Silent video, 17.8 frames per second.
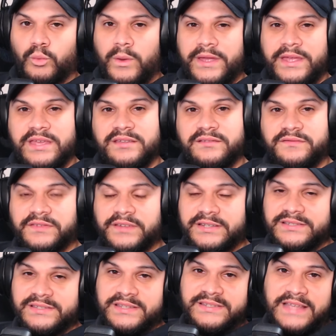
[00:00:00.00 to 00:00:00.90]
The way he
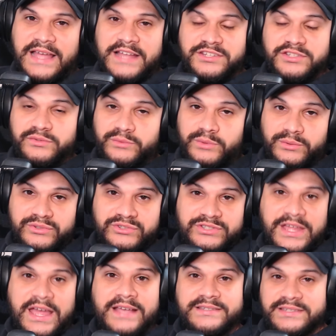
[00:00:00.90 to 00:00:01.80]
inflicts these Ash and Roast
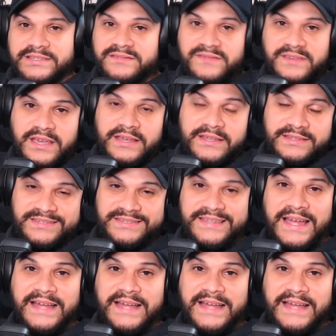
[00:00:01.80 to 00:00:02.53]
stacks is via his